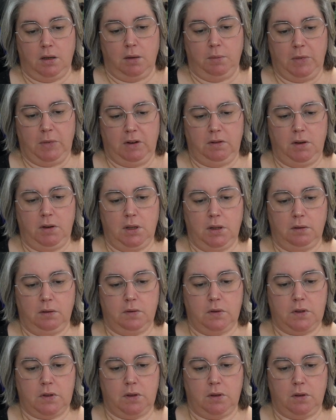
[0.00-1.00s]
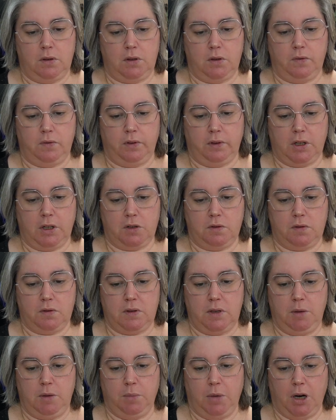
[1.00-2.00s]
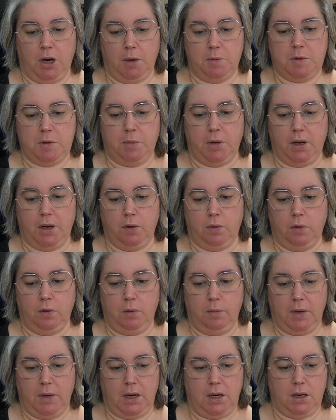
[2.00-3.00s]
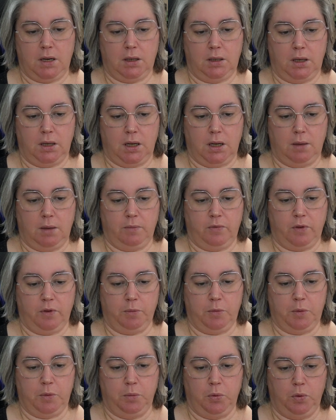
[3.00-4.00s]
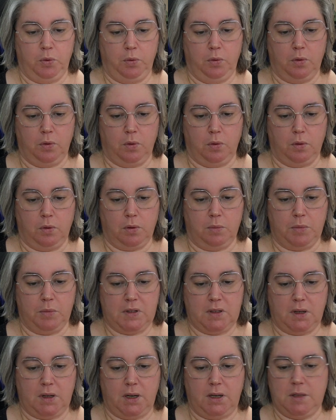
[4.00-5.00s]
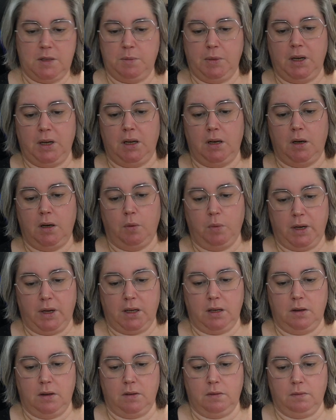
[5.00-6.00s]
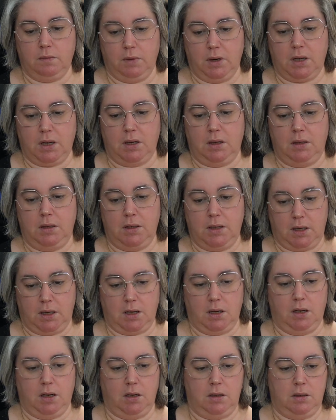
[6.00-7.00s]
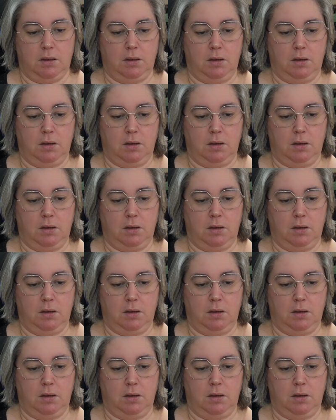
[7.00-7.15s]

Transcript: Merry little surge of electricity piped by automatic alarm from the mood organ beside his bed awakened Rick Deckard.